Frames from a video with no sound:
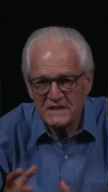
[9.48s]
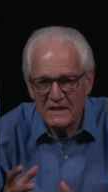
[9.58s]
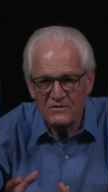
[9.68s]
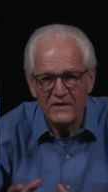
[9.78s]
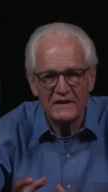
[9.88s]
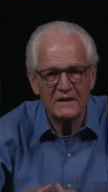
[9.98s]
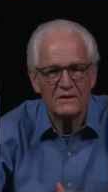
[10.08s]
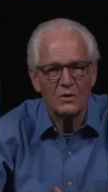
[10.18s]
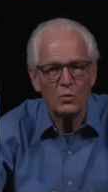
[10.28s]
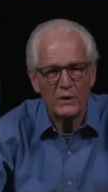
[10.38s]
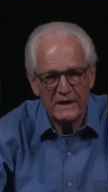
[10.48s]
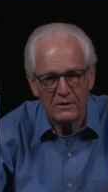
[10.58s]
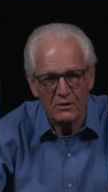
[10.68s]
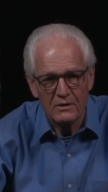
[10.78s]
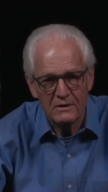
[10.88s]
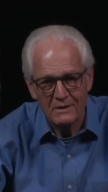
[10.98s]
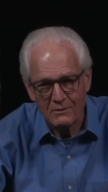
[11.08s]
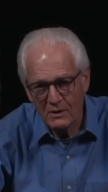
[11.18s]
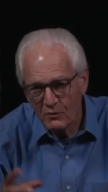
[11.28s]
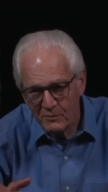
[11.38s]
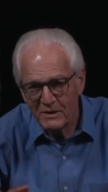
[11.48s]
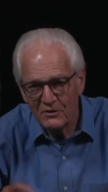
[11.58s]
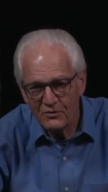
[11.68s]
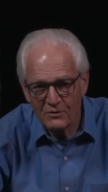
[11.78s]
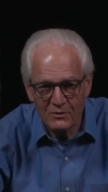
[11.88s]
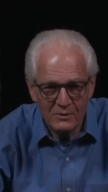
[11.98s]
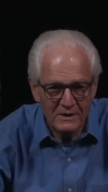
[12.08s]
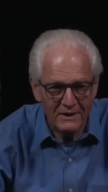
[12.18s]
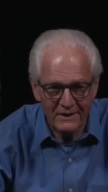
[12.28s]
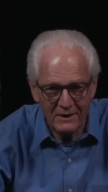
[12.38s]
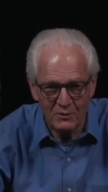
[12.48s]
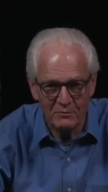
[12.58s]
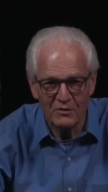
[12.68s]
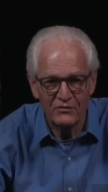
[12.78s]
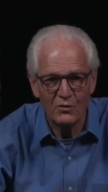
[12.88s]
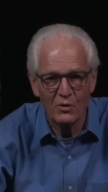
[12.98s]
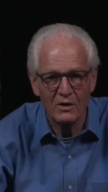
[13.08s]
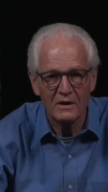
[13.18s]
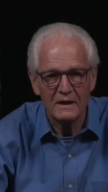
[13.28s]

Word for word: invented the wheel. Well, we've been through that one before,